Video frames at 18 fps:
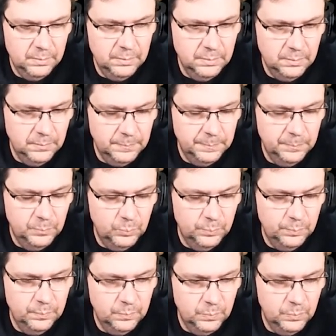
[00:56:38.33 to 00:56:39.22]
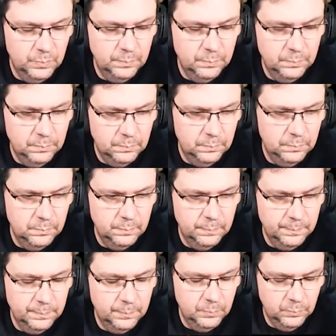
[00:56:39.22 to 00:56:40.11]
There's a backstory behind it.
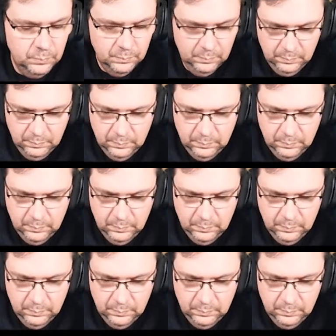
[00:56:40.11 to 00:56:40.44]
There's lore.